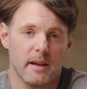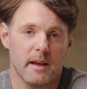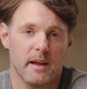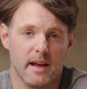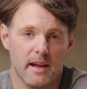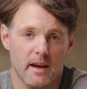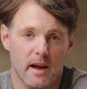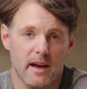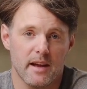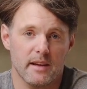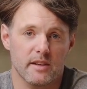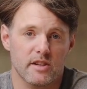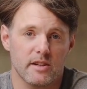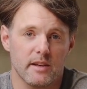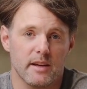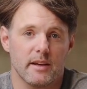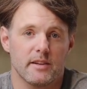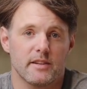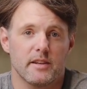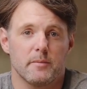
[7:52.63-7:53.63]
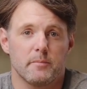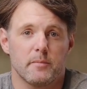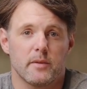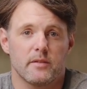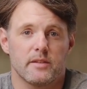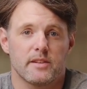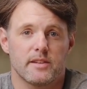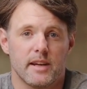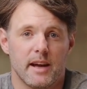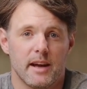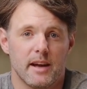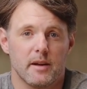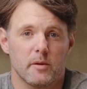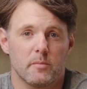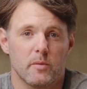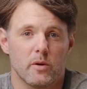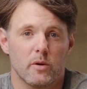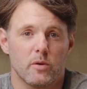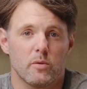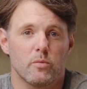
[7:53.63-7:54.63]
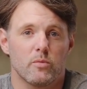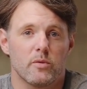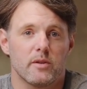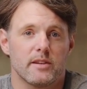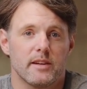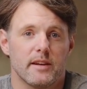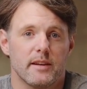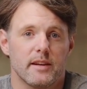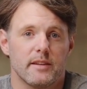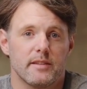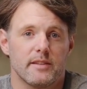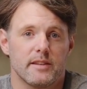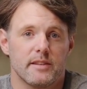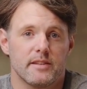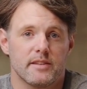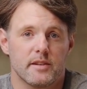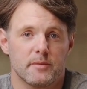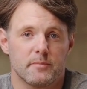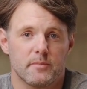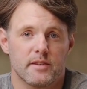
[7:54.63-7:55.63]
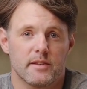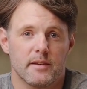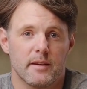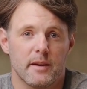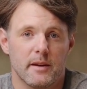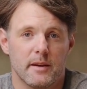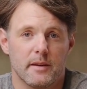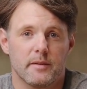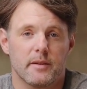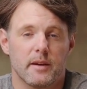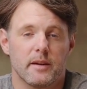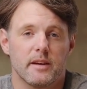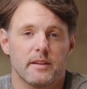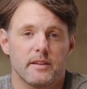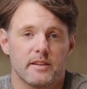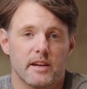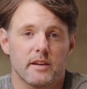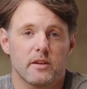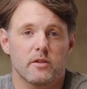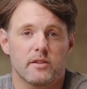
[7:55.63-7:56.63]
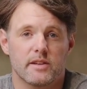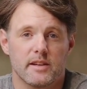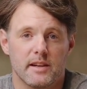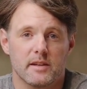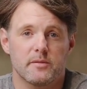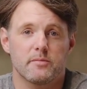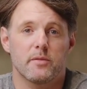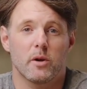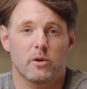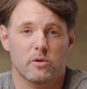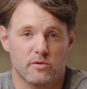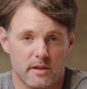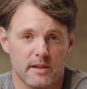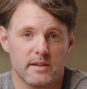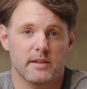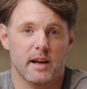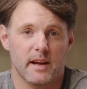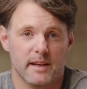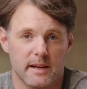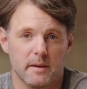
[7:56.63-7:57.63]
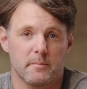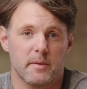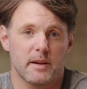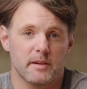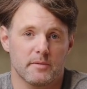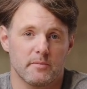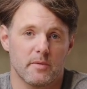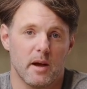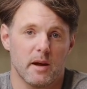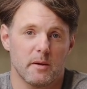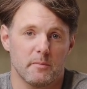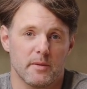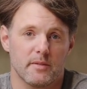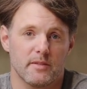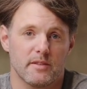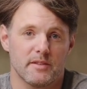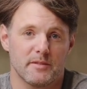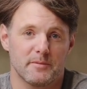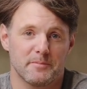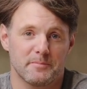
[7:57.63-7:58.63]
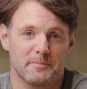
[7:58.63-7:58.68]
AI engineers can build scalable, resilient systems that continuously evolve in dynamic environments.